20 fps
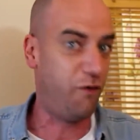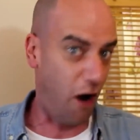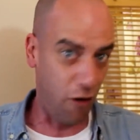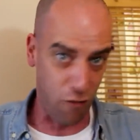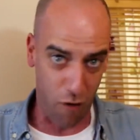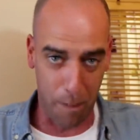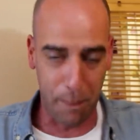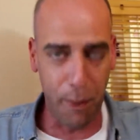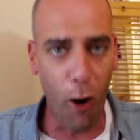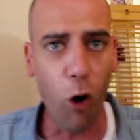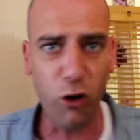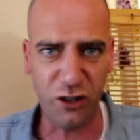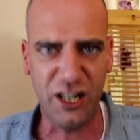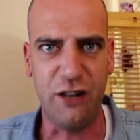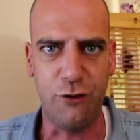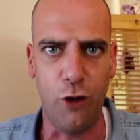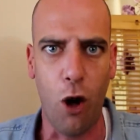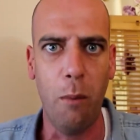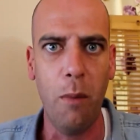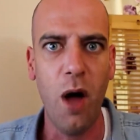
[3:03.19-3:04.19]
I
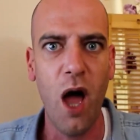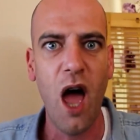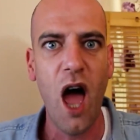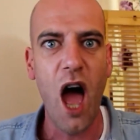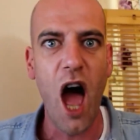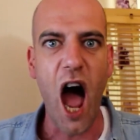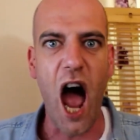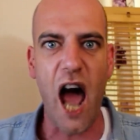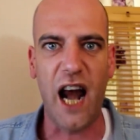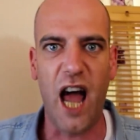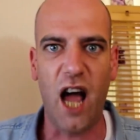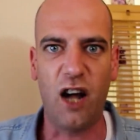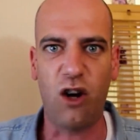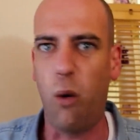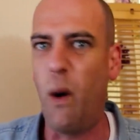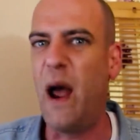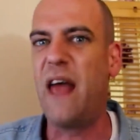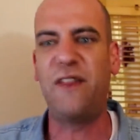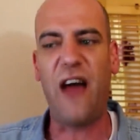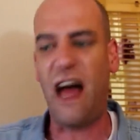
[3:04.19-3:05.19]
reported them and I quit.